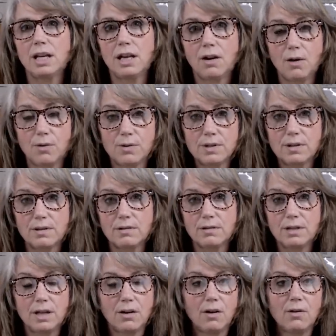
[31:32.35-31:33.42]
it goes
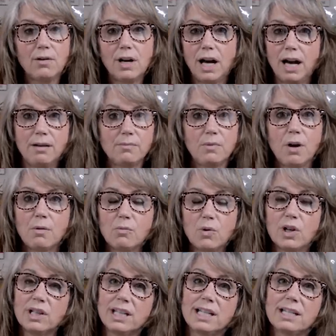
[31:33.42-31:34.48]
you know i'm i'm
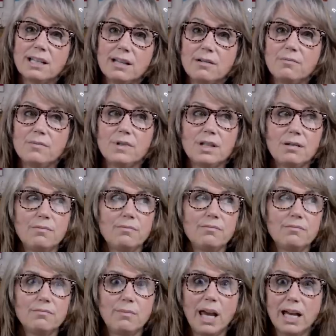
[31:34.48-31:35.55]
willing to to
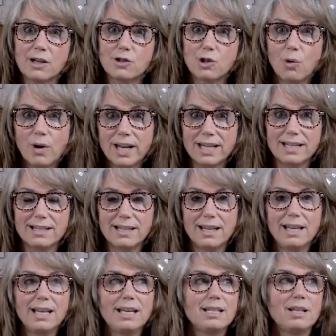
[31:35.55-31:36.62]
make a choice
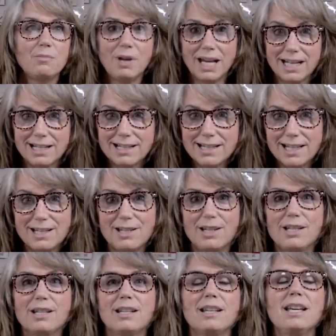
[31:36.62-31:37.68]
to make a
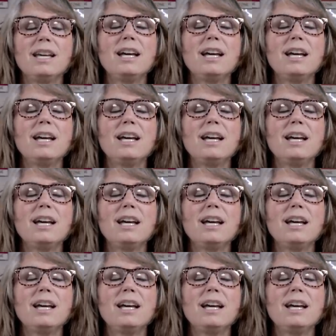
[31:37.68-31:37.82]
decision